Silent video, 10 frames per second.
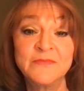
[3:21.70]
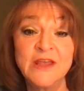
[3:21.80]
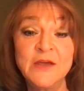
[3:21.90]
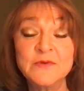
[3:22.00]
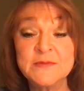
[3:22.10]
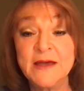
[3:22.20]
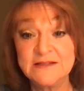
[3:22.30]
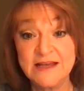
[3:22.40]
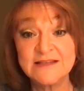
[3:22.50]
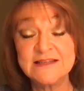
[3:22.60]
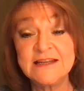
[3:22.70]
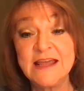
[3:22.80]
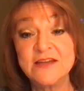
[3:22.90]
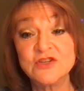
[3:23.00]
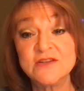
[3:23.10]
It was about testing
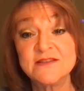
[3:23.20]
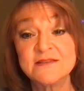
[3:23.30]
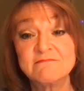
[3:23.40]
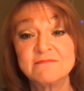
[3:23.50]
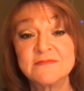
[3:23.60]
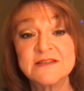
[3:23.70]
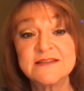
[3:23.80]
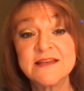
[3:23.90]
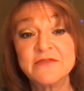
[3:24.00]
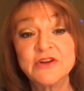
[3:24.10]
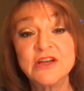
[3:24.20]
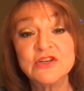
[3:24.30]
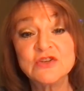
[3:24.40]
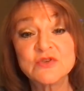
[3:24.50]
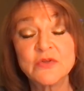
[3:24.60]
edges, discovering
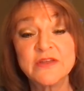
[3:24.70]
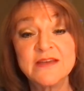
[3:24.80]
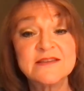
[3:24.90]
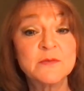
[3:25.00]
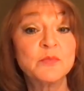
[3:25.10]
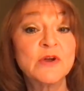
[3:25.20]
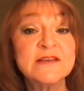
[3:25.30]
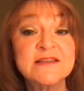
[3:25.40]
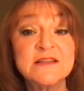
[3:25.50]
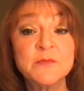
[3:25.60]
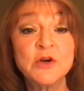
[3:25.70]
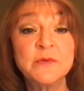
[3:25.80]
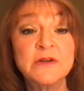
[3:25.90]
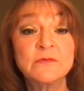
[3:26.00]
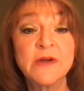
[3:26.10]
unusual things, embracing the
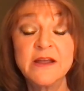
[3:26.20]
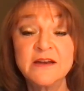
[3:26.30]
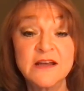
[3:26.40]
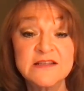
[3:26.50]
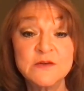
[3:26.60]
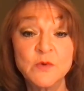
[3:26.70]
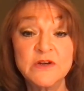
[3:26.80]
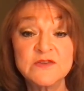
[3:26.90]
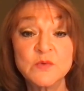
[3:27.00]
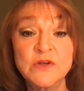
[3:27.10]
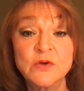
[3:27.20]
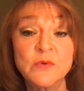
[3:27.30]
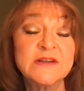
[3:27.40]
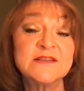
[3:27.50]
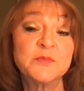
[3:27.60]
moment, recognizing what is real,
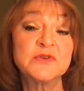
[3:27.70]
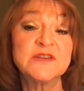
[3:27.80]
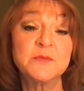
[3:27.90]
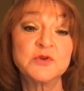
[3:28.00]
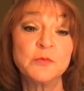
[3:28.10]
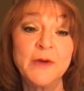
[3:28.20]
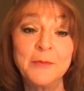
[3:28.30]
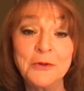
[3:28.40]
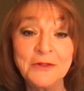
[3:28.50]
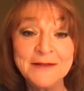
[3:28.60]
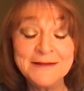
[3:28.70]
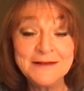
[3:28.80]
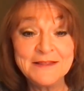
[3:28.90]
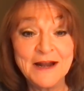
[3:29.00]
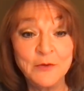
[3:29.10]
what is a perceptual bubble
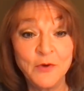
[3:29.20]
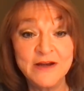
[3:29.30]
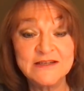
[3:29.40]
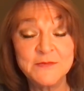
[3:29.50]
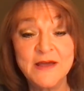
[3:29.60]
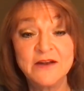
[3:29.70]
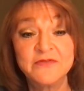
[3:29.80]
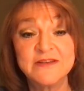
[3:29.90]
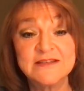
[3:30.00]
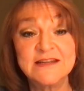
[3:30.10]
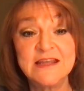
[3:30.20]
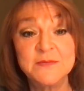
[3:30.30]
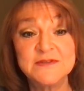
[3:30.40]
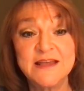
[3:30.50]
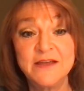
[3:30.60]
that I wanted to manifest to
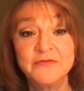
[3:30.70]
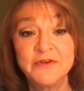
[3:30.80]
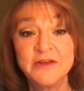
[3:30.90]
keep safe,